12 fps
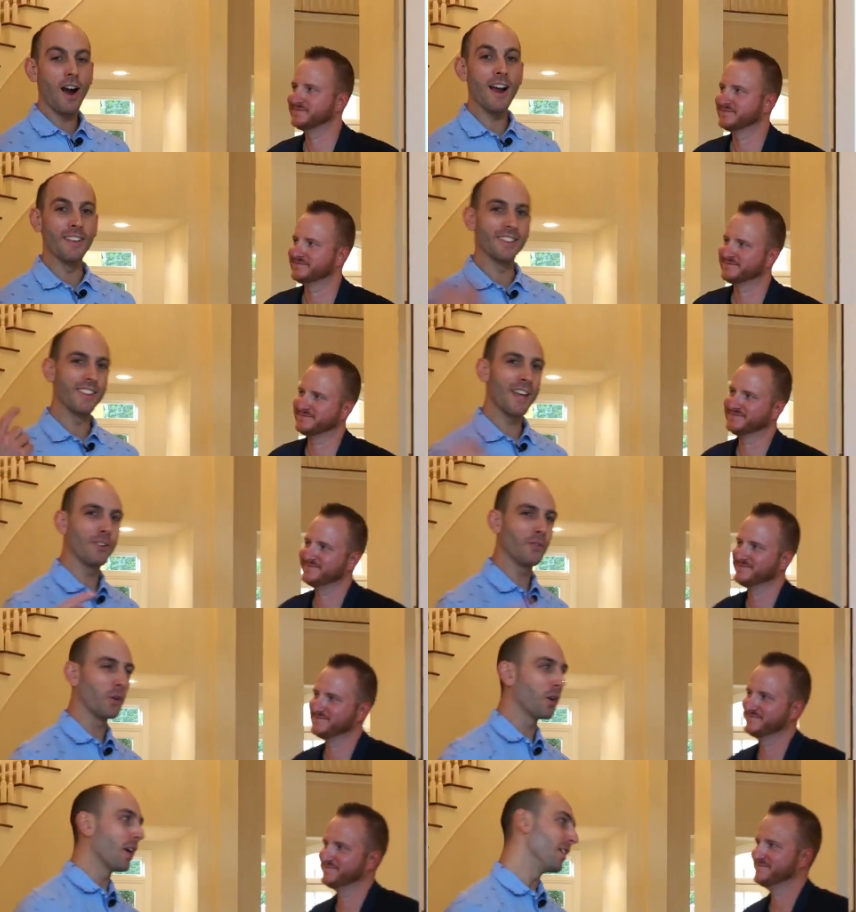Speaker 1: All right, thanks
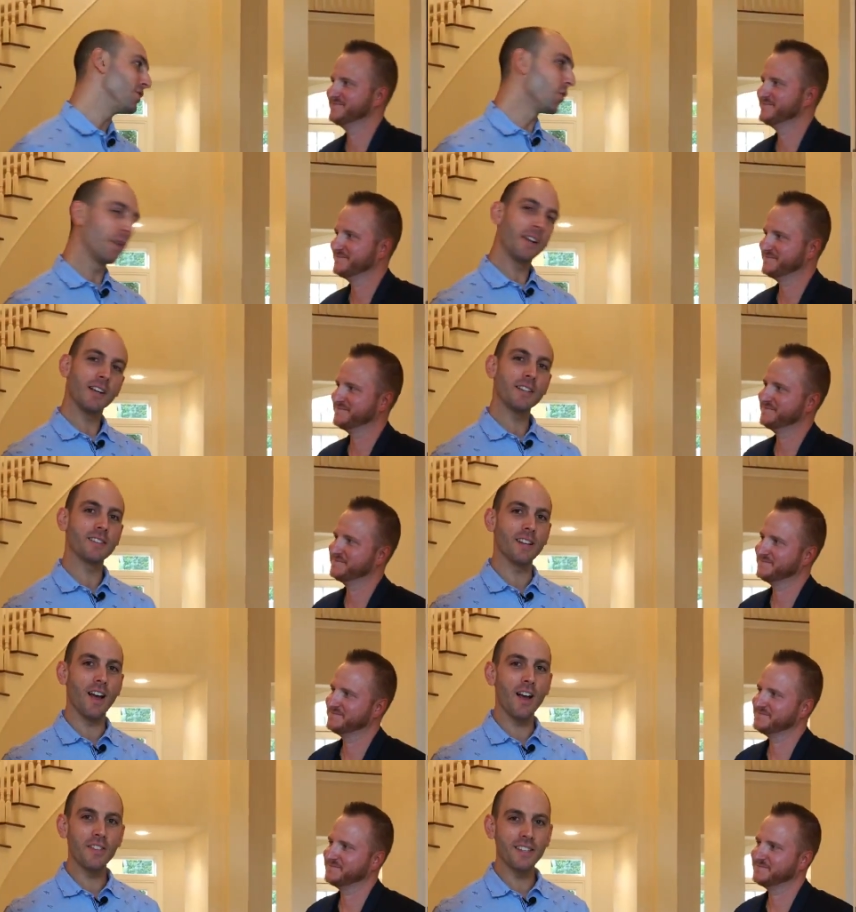for joining us
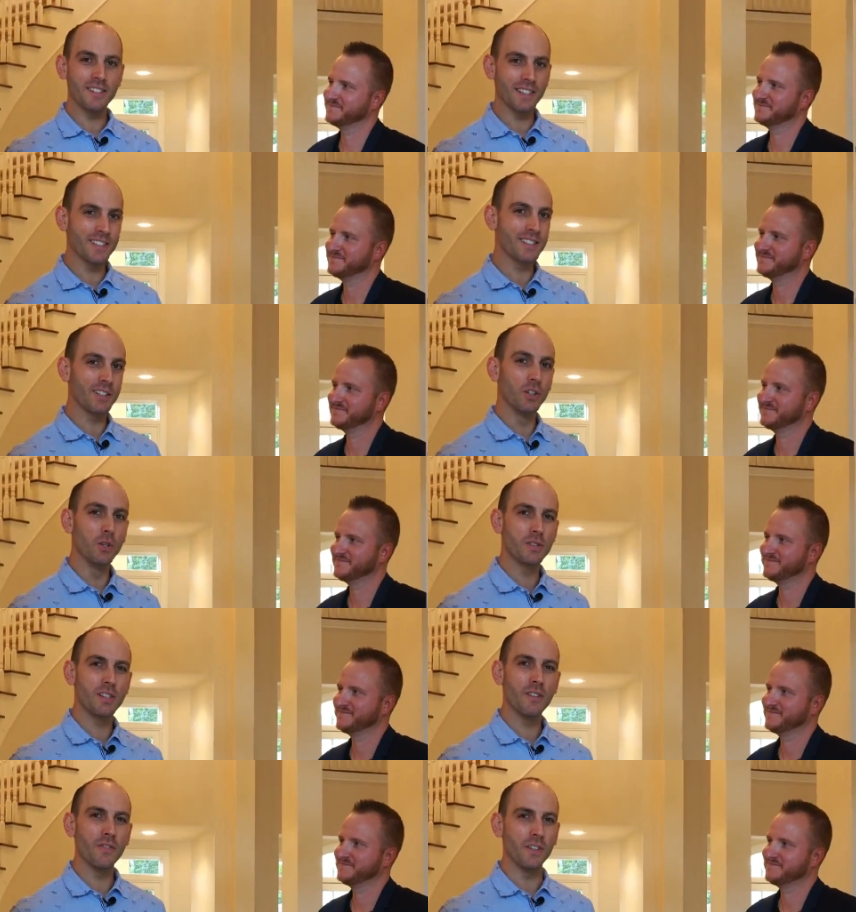on this
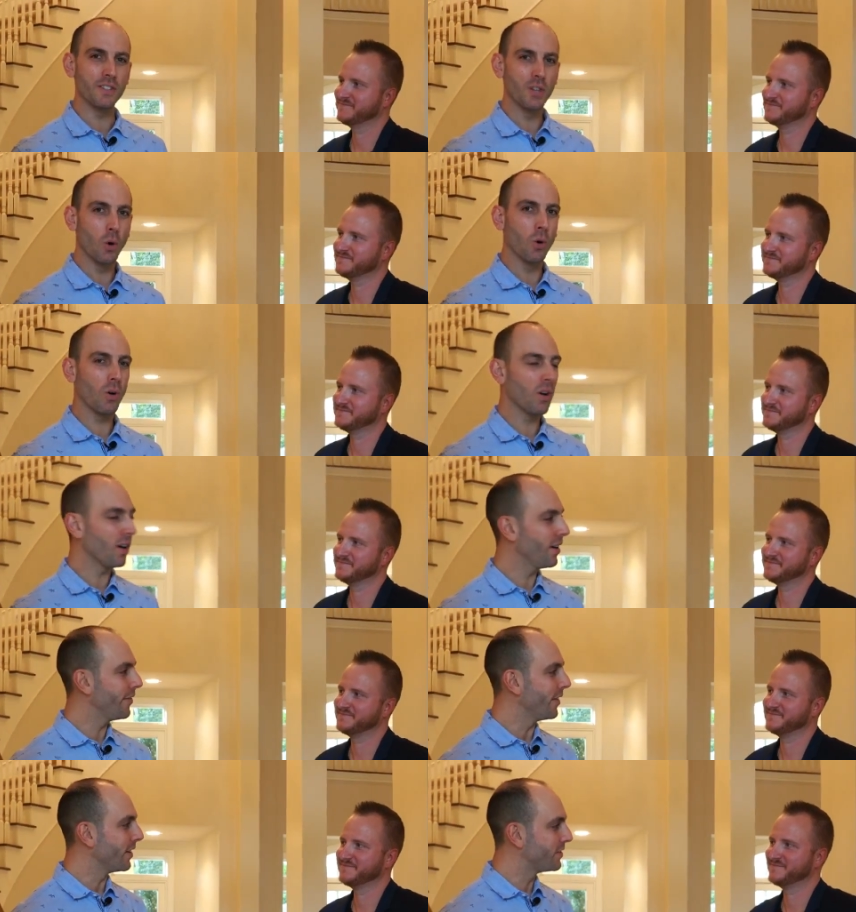exclusive tour
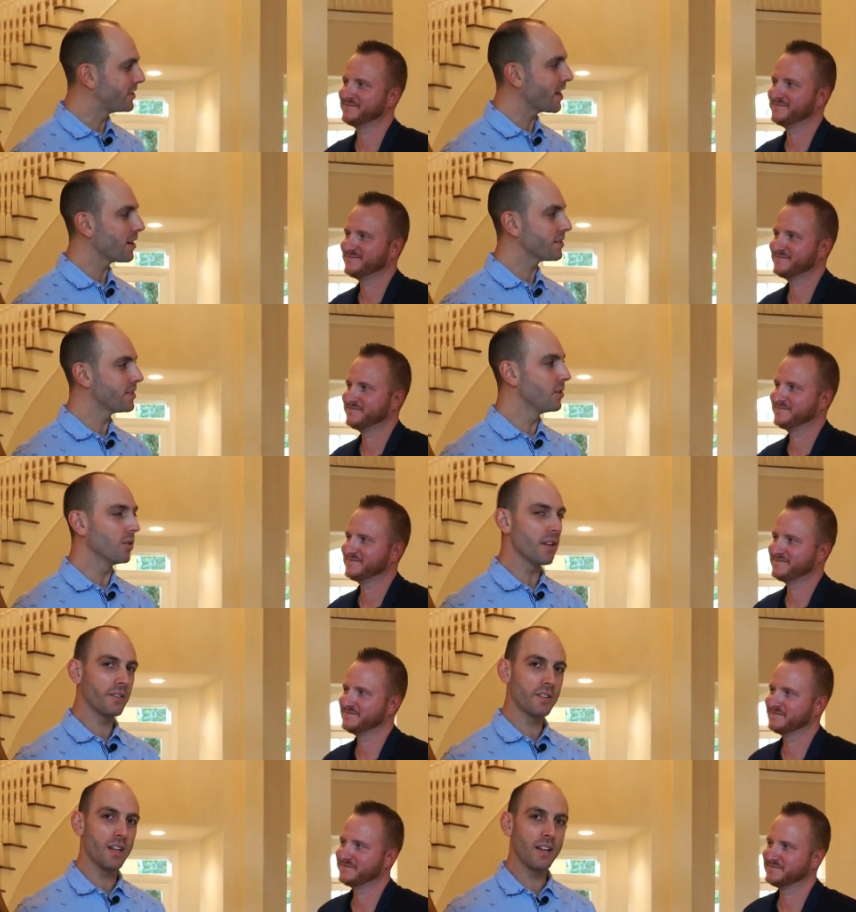of Jarrod's new
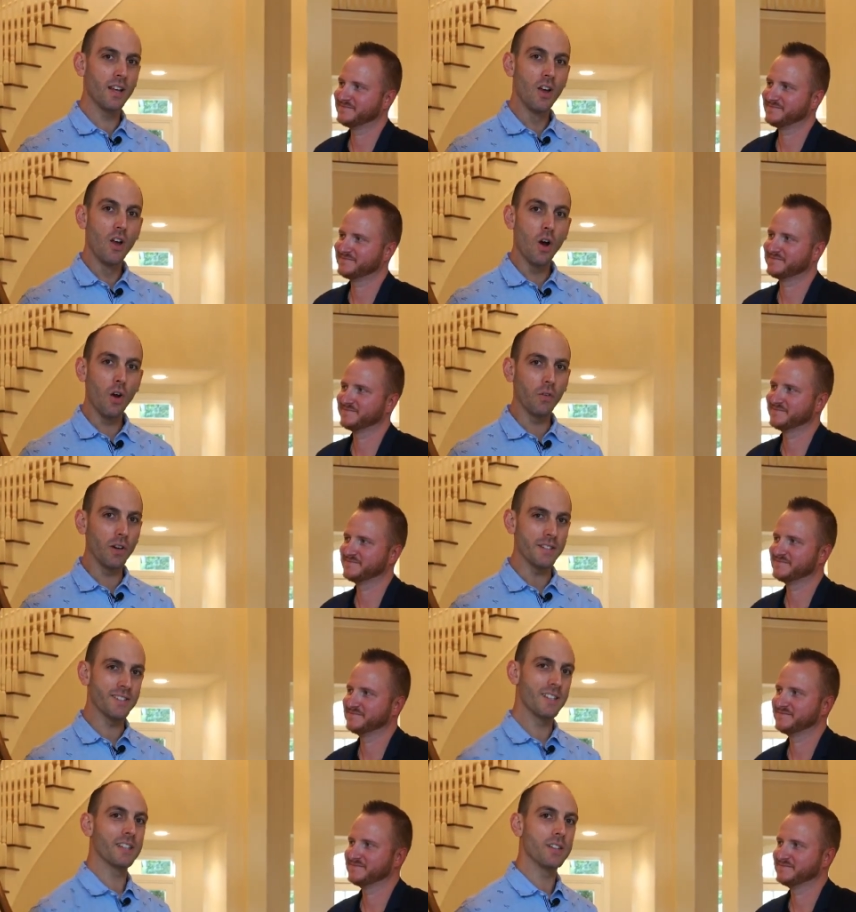listing over
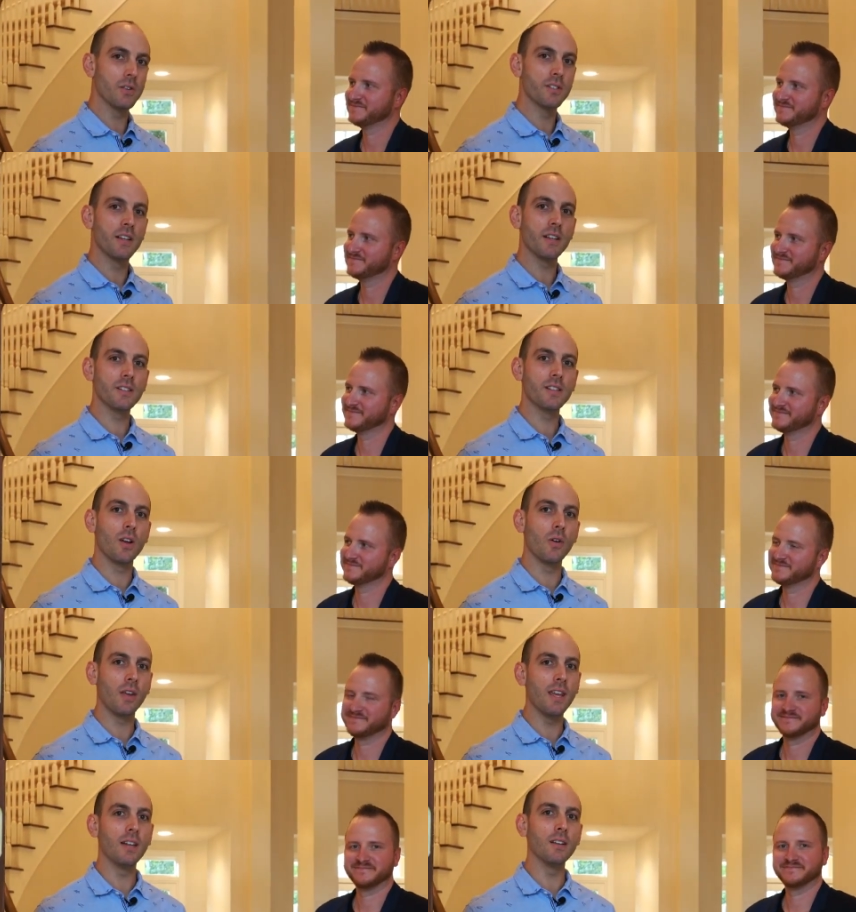at 606
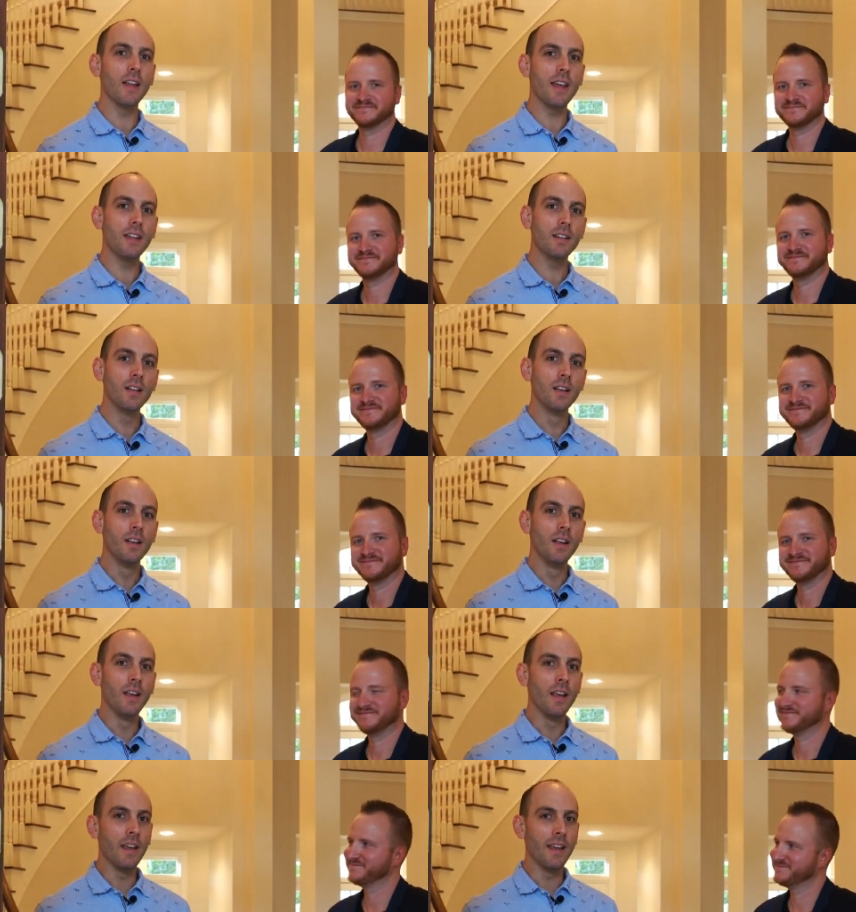Coquina Lane
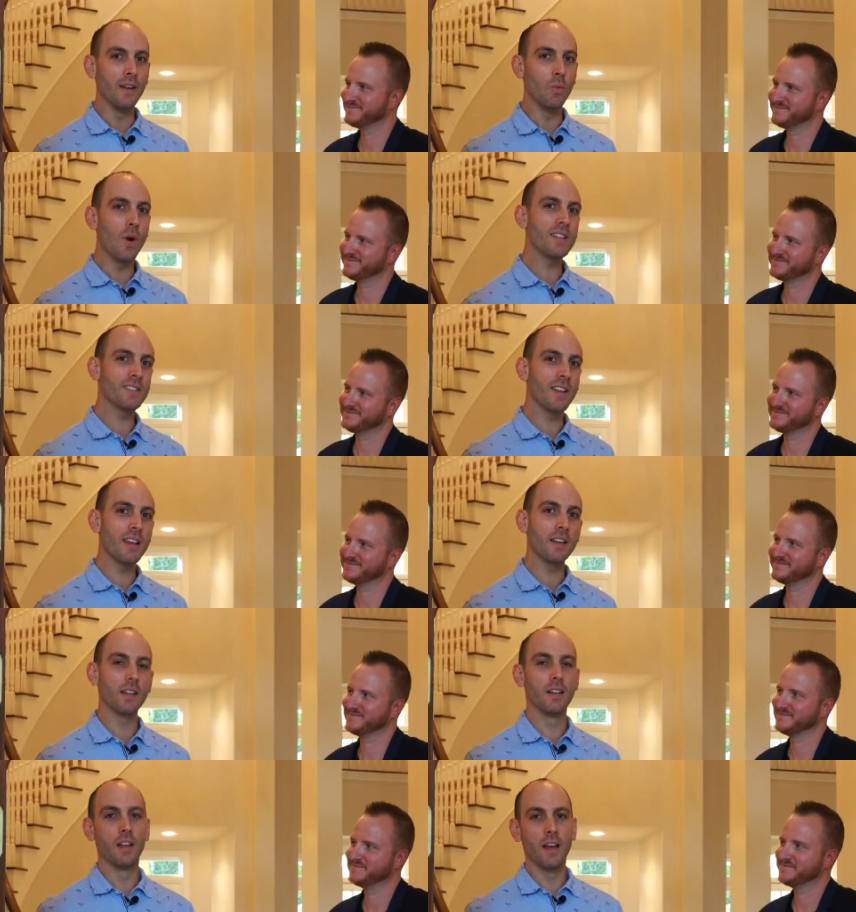in Westlake.
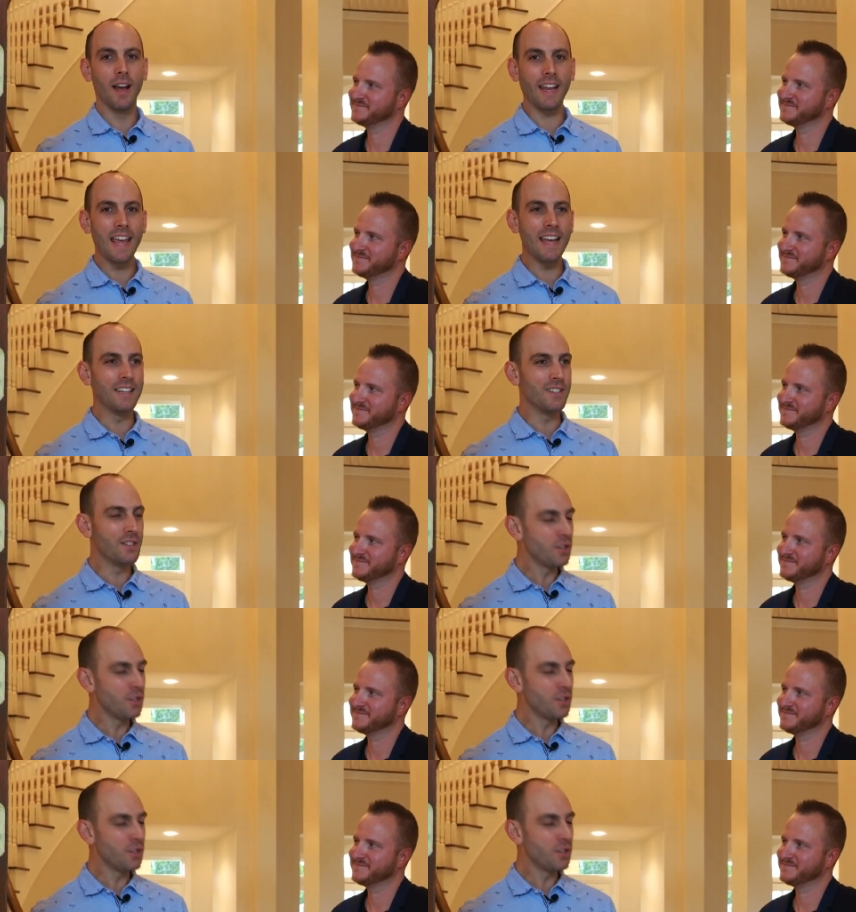Again,